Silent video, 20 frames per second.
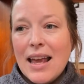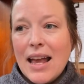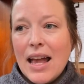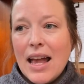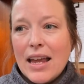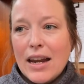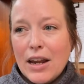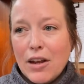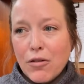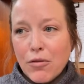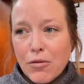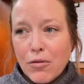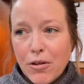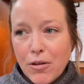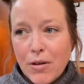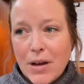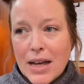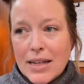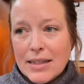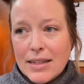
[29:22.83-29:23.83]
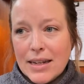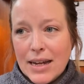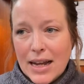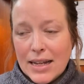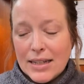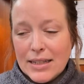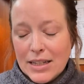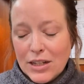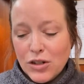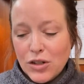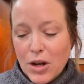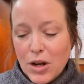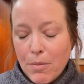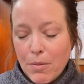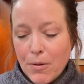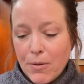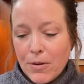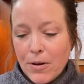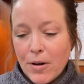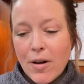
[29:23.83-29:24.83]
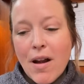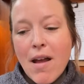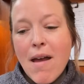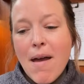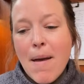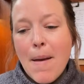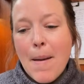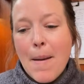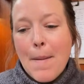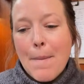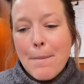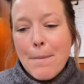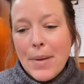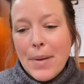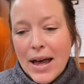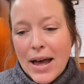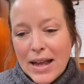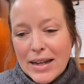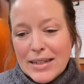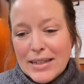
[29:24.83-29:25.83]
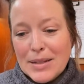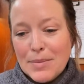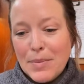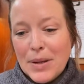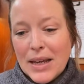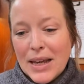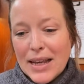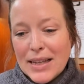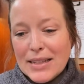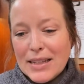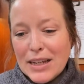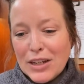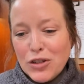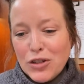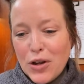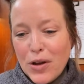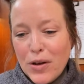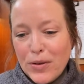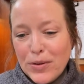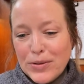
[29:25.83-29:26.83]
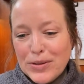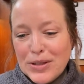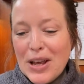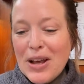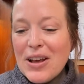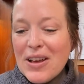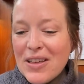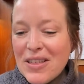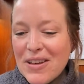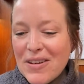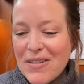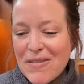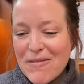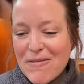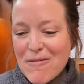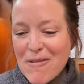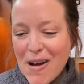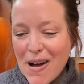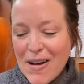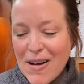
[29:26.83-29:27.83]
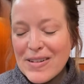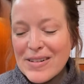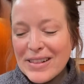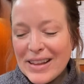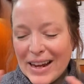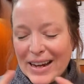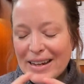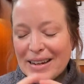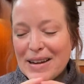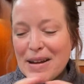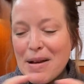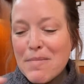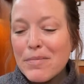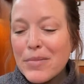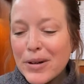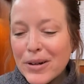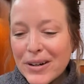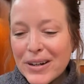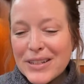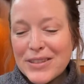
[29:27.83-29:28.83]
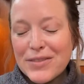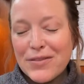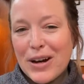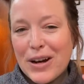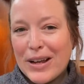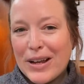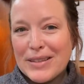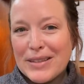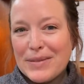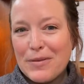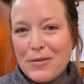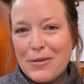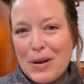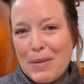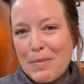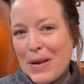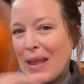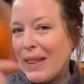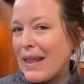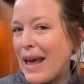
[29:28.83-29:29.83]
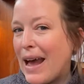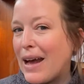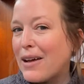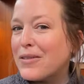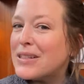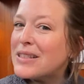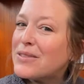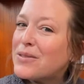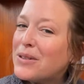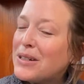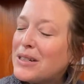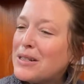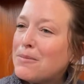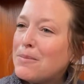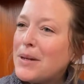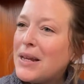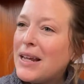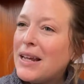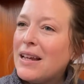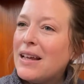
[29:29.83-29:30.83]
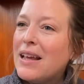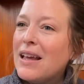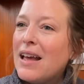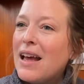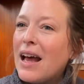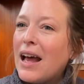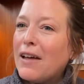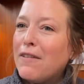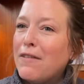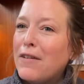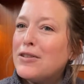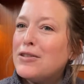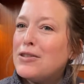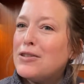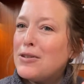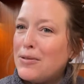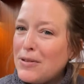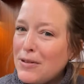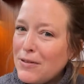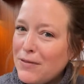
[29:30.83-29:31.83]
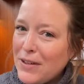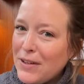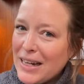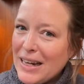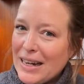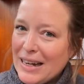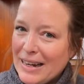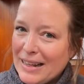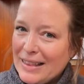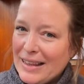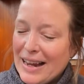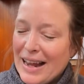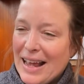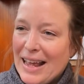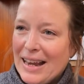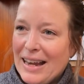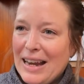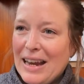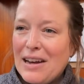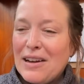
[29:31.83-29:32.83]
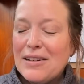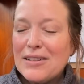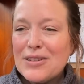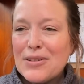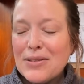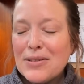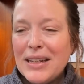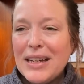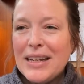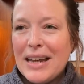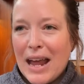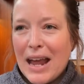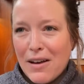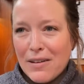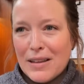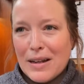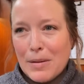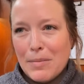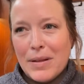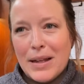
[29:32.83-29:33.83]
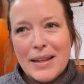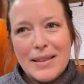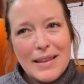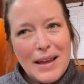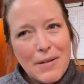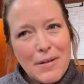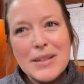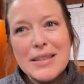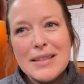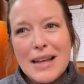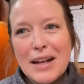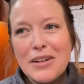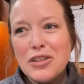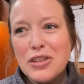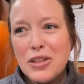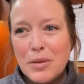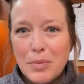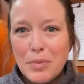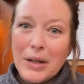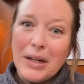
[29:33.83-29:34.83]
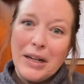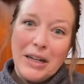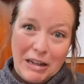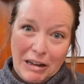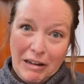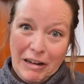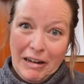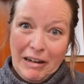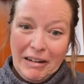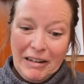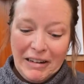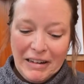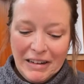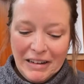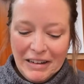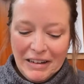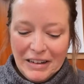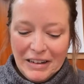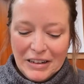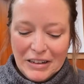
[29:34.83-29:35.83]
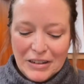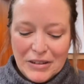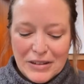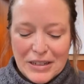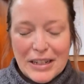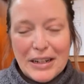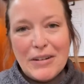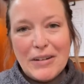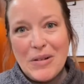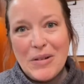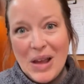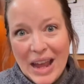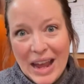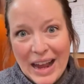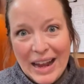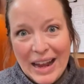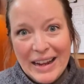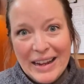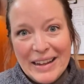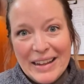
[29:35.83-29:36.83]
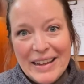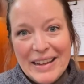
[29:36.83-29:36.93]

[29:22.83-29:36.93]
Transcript: and I grew as an Etsy shop owner. But because I chose the wrong number as far as what my lag was going to be, I felt so defeated at the end. And it's only now that I'm like, that was actually pretty good. You did okay.